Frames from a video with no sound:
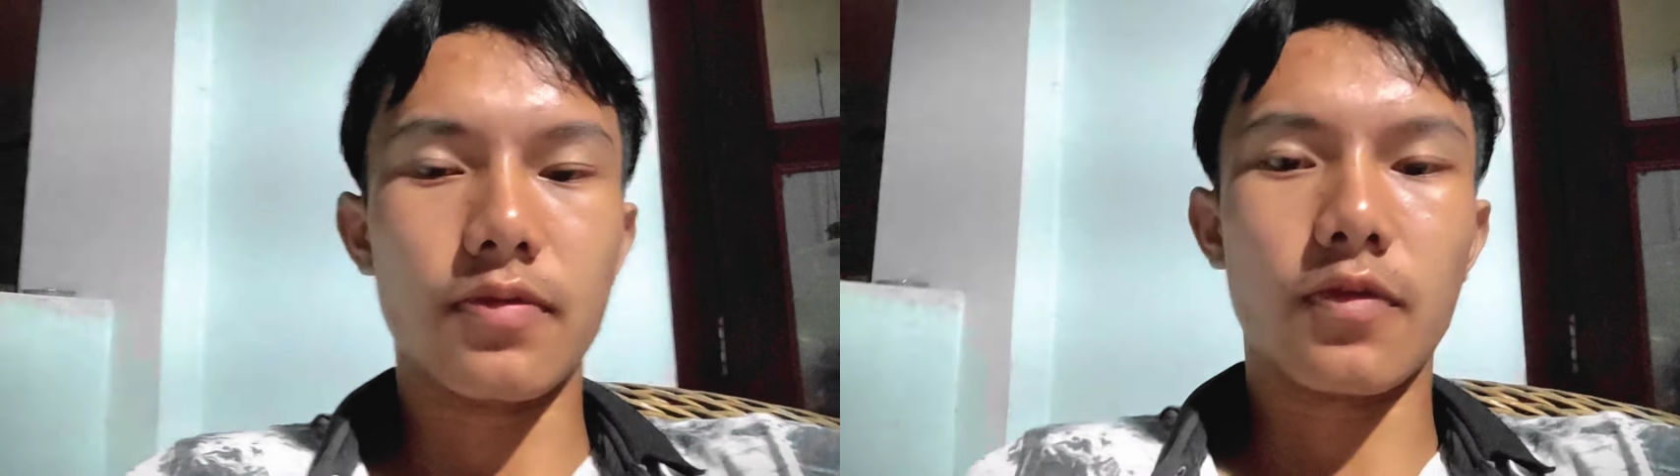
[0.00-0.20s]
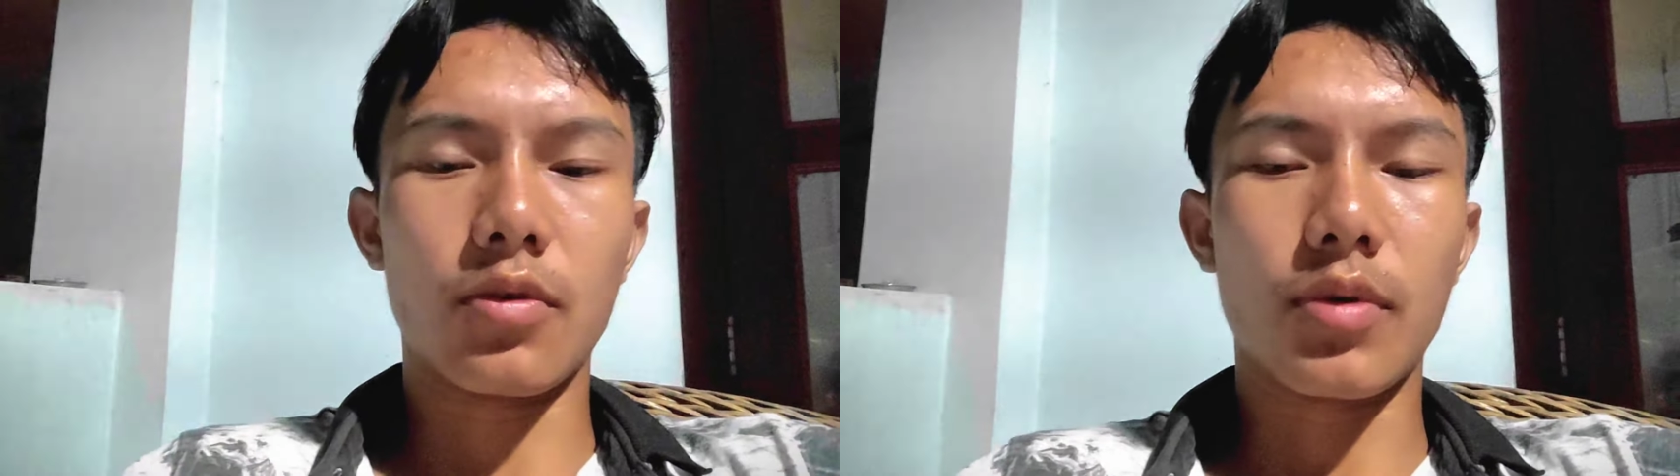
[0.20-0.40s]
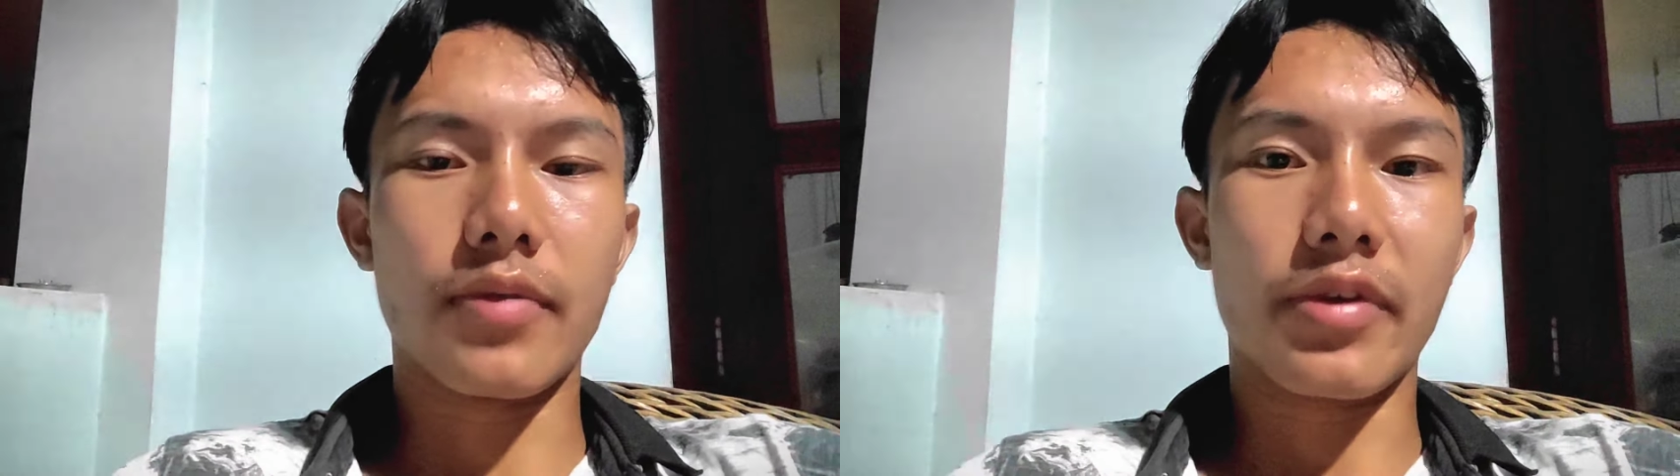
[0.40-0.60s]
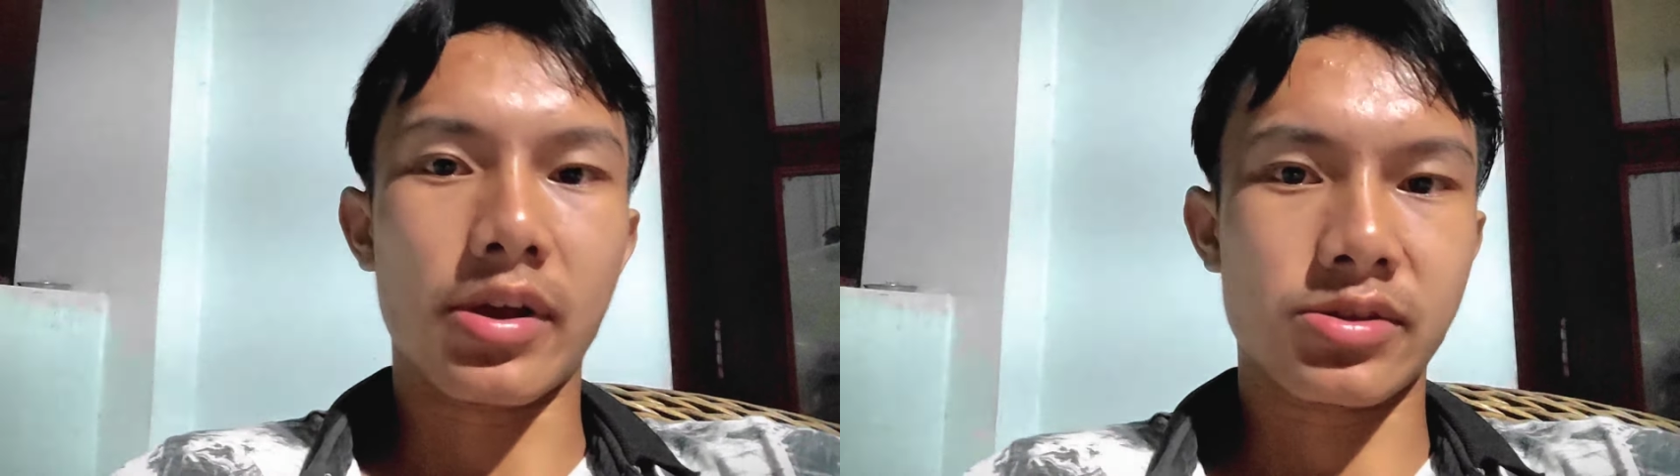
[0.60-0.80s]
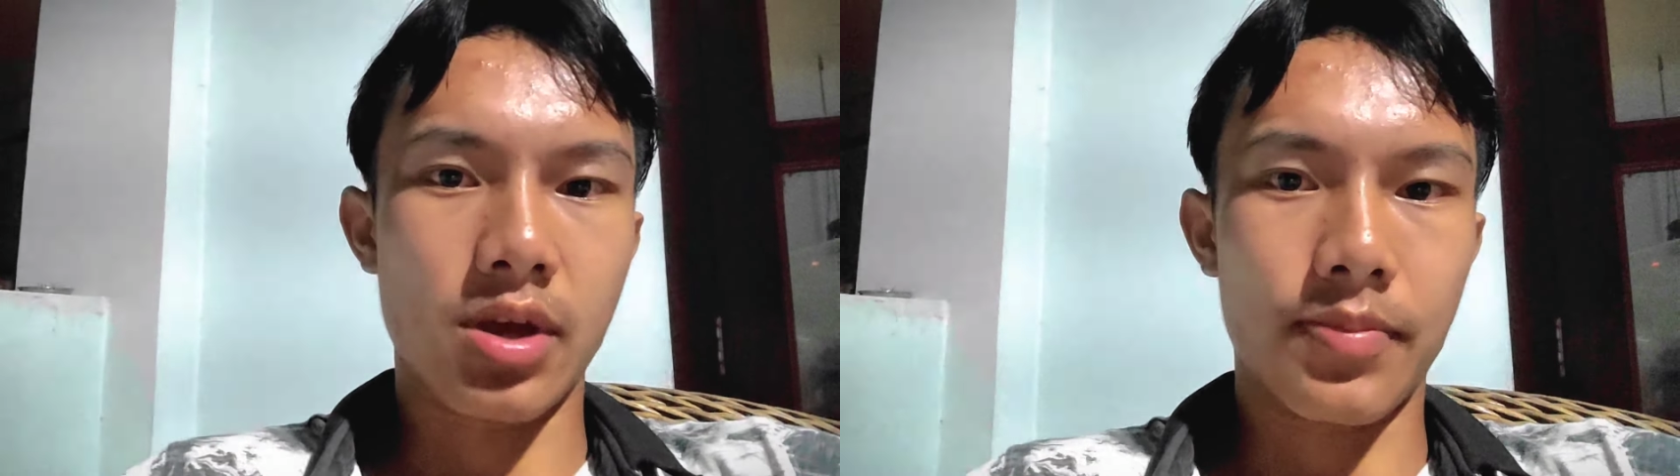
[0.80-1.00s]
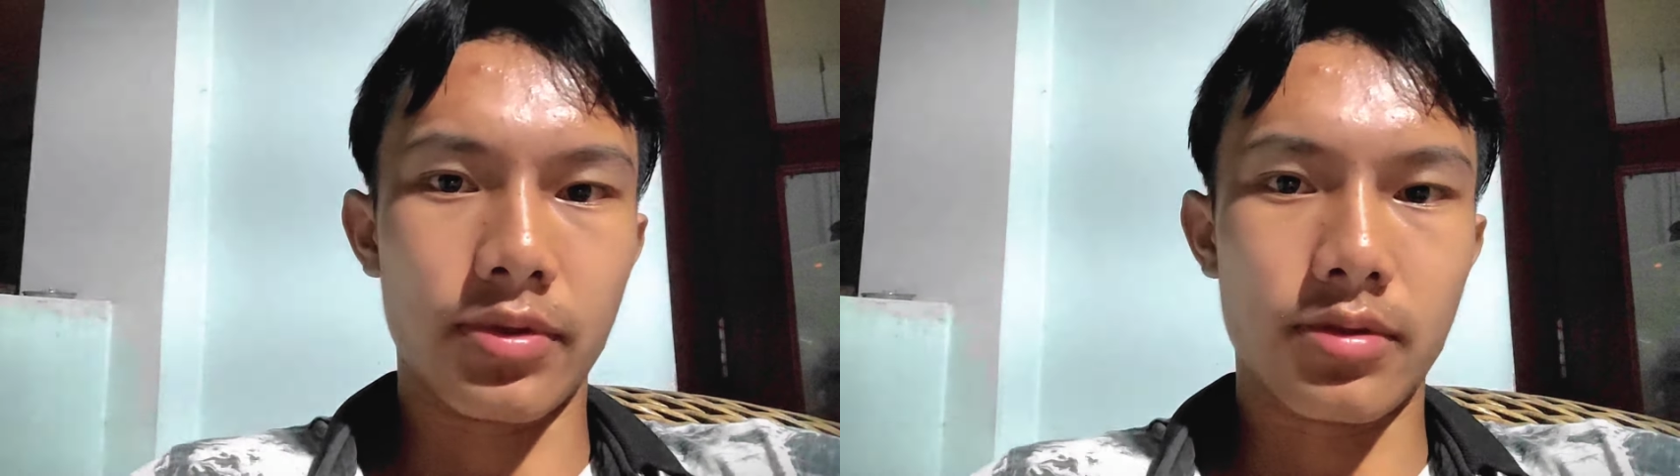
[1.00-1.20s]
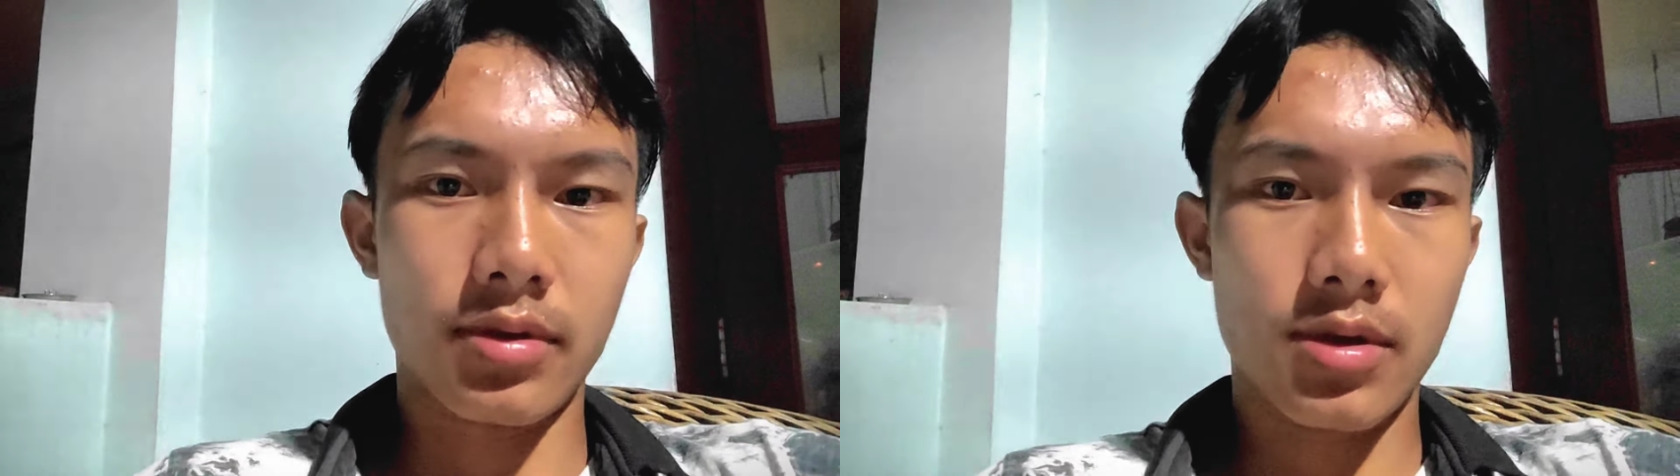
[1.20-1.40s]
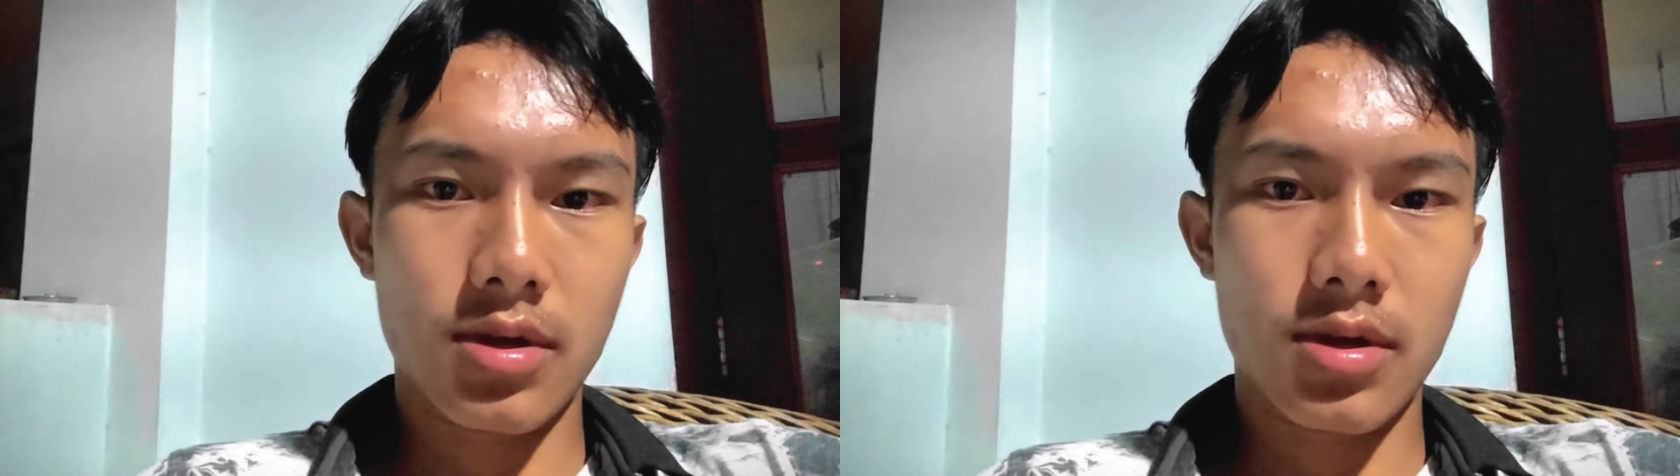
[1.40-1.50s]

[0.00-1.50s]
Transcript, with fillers: for whatever has happened